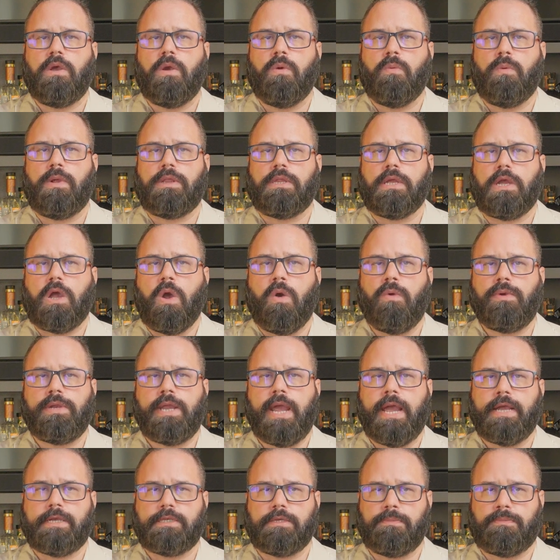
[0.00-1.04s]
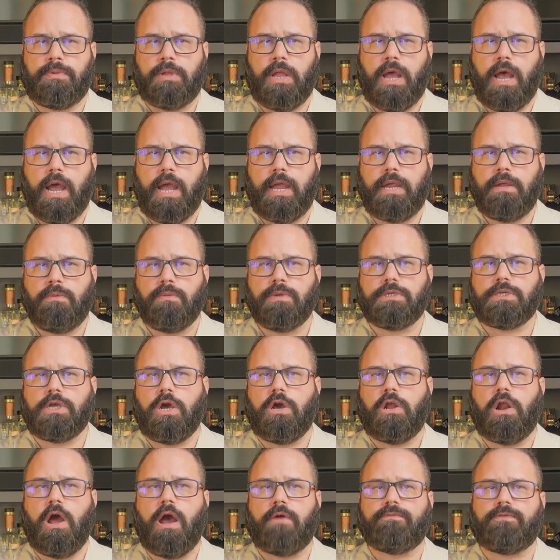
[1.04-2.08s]
When the cognac supply was
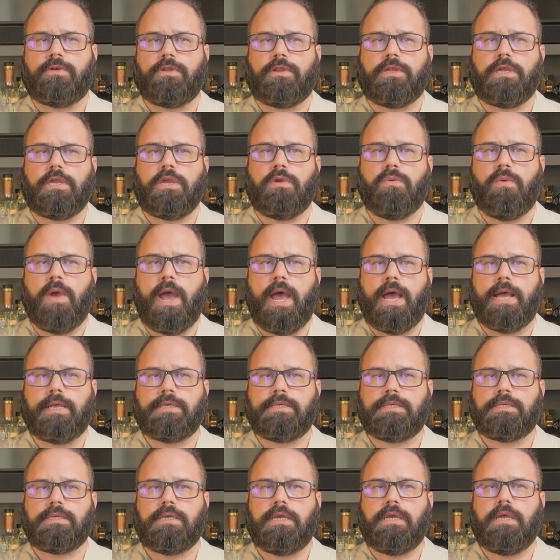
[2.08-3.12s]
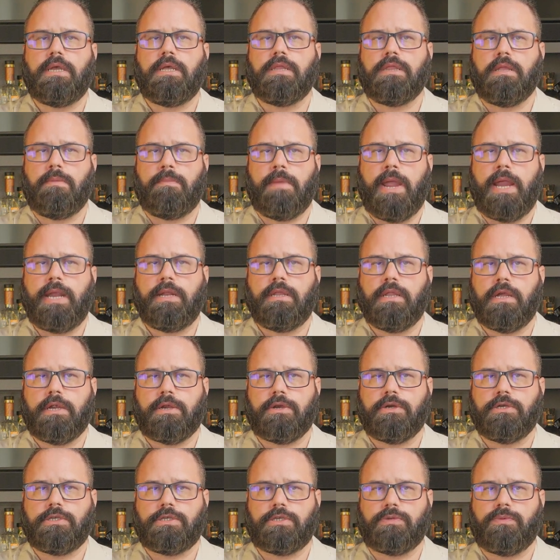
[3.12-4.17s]
cut off to the US, the main
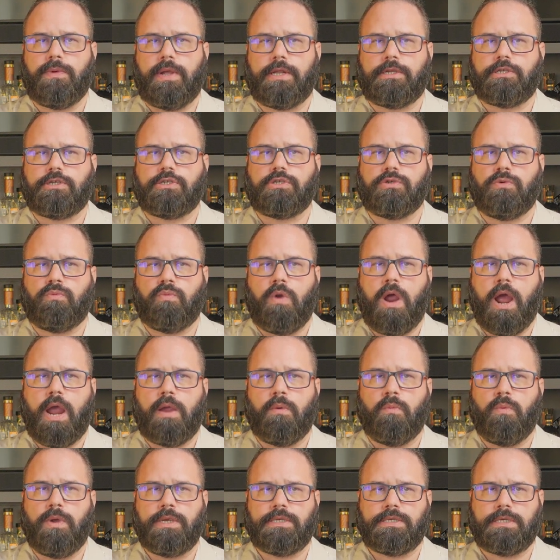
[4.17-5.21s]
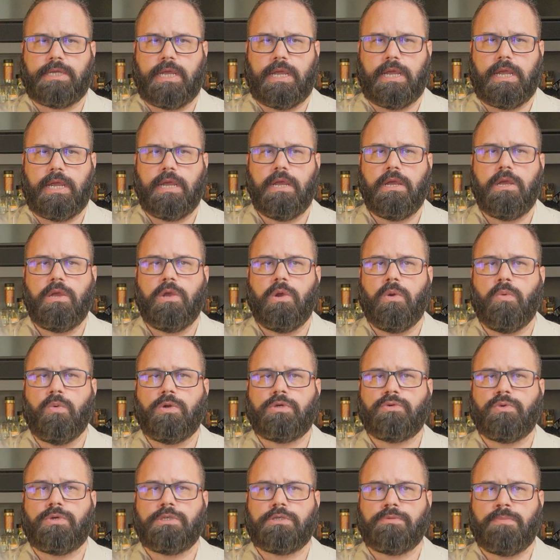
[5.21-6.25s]
liquor switched to rye whiskey,
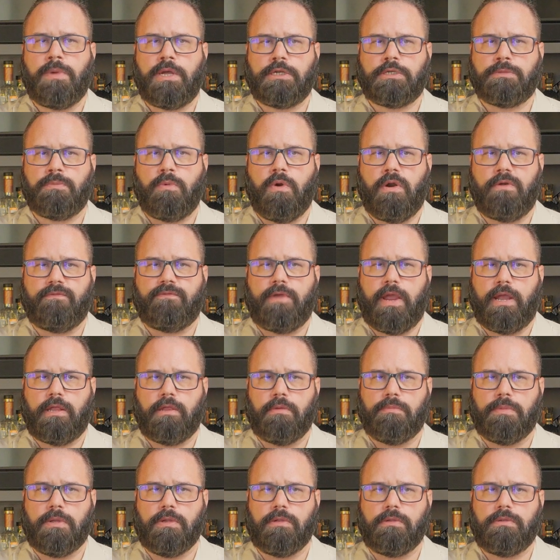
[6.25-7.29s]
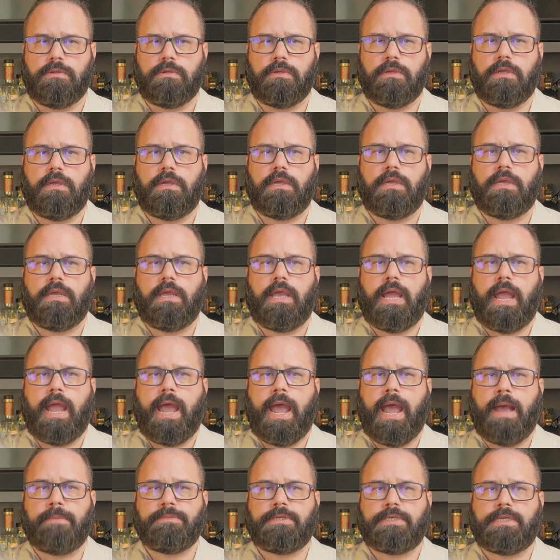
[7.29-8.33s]
which was much more available.
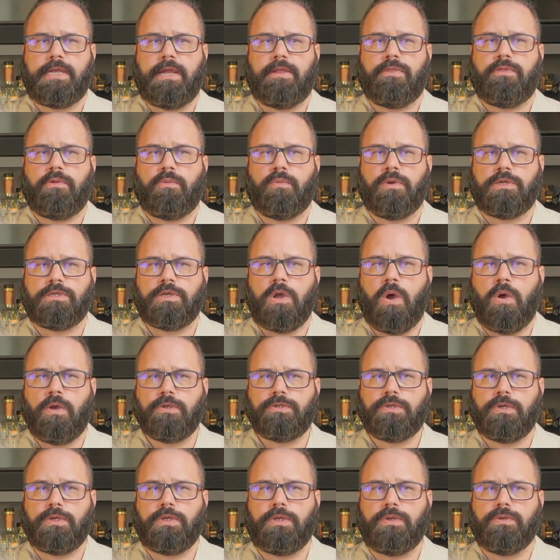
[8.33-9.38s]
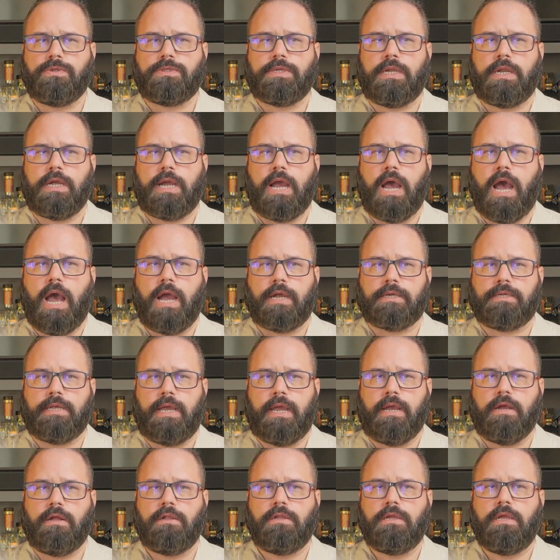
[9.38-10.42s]
Absinthe was also used in a
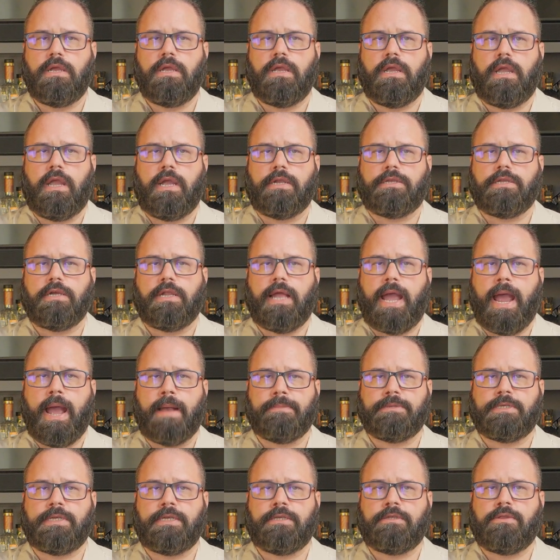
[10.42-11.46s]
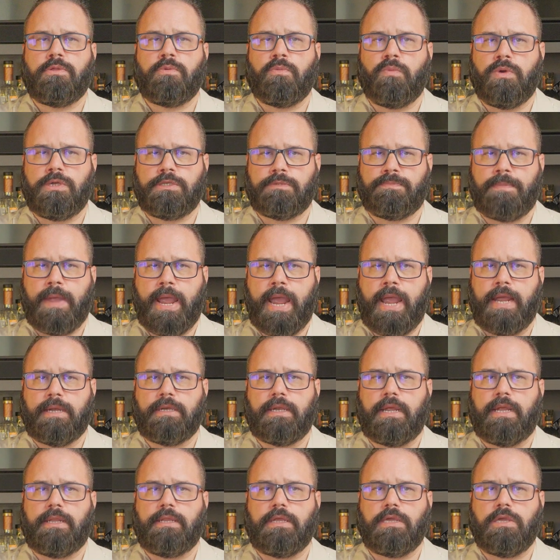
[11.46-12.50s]
cocktail until absinthe was
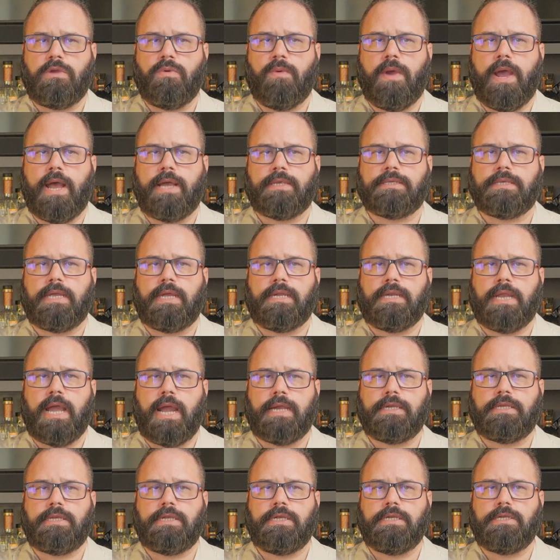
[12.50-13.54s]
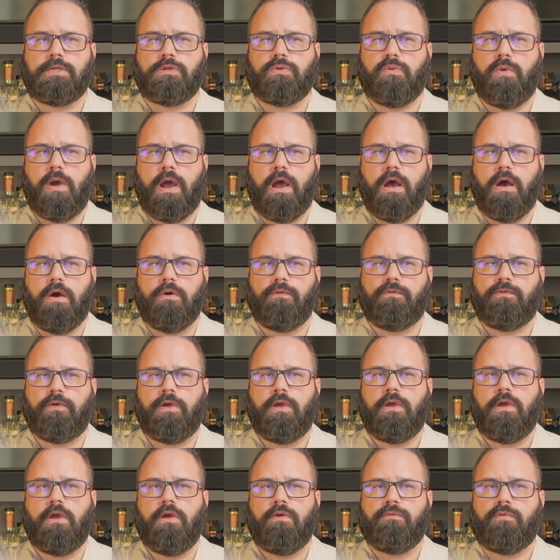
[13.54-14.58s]
banned in the US in 1912
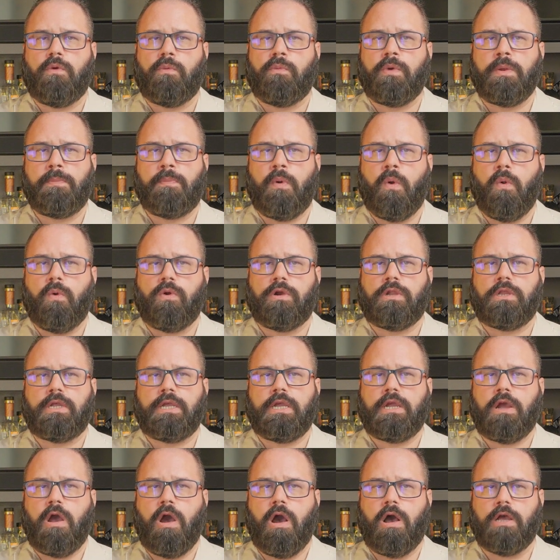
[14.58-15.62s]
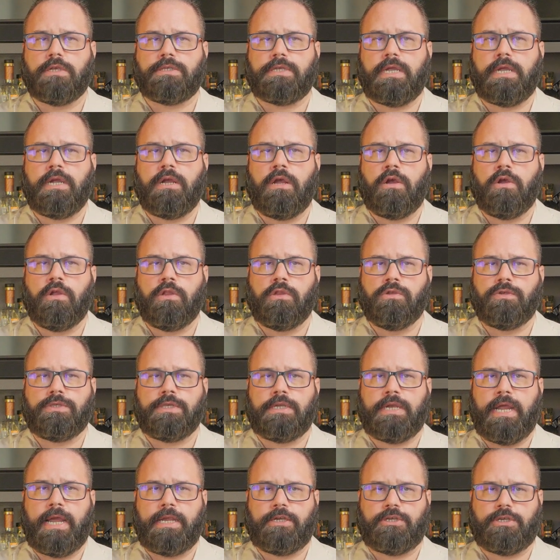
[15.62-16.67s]
for reportedly causing
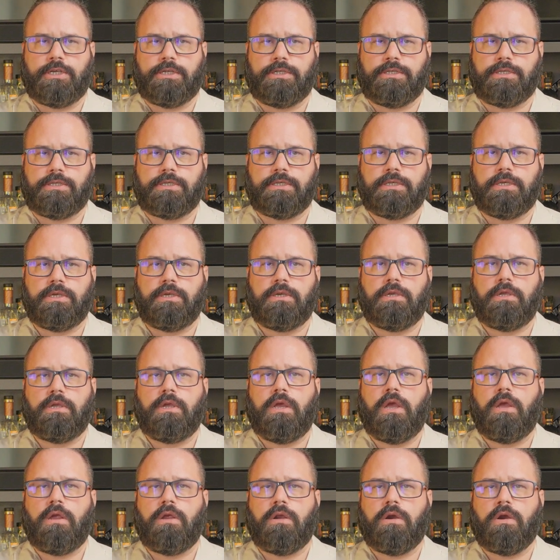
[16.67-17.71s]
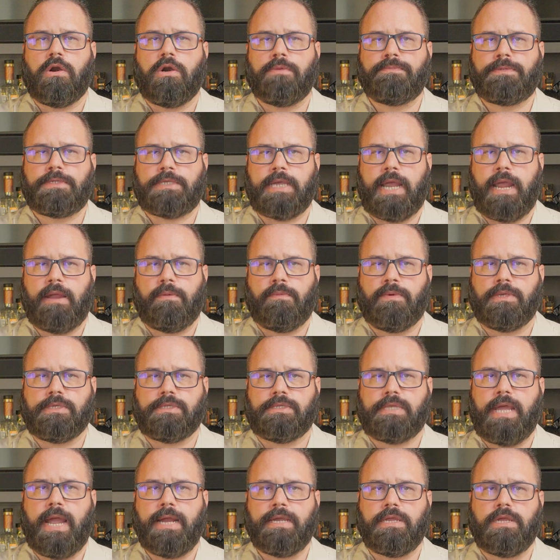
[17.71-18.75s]
hallucinations. Herb Saint
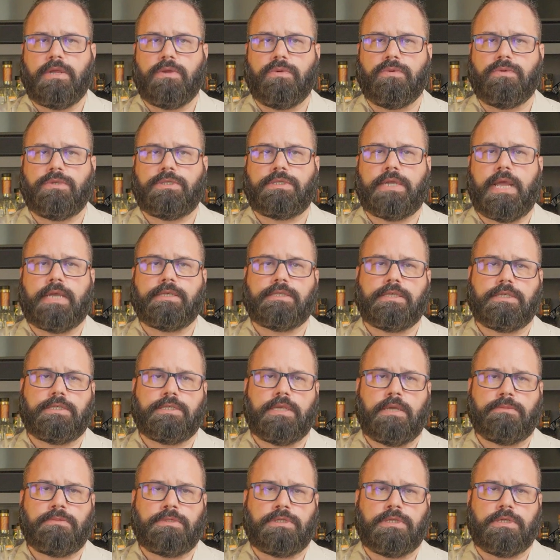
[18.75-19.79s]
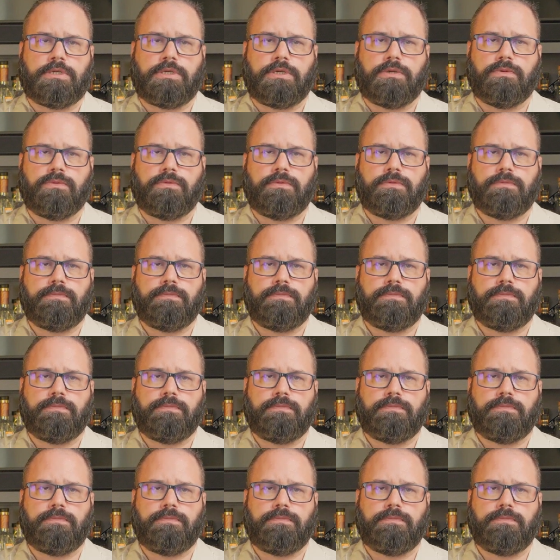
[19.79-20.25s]
was then used as the substitute.